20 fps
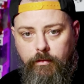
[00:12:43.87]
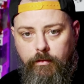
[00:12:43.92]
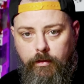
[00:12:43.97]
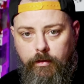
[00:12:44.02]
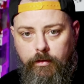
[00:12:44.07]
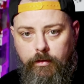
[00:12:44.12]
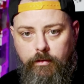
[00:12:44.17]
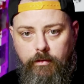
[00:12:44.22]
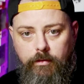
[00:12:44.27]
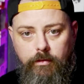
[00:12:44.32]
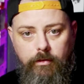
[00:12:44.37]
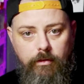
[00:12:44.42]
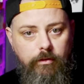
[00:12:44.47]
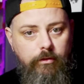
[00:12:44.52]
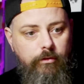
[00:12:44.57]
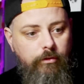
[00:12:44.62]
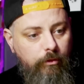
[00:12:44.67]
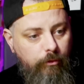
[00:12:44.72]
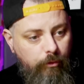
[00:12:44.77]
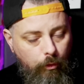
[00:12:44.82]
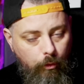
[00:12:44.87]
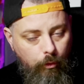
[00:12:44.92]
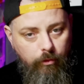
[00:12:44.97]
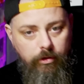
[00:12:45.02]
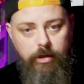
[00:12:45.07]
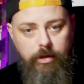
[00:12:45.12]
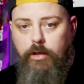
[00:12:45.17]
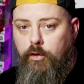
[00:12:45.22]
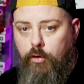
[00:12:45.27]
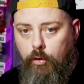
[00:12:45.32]
that
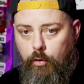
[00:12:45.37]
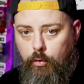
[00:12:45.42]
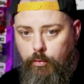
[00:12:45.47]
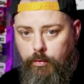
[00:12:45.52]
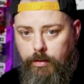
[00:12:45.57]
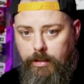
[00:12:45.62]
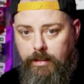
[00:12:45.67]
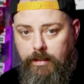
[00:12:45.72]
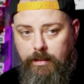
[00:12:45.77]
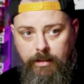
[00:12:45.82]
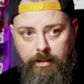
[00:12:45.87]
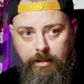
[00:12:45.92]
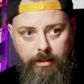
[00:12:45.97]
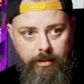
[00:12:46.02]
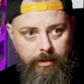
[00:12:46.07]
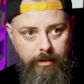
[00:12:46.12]
Satori and Cody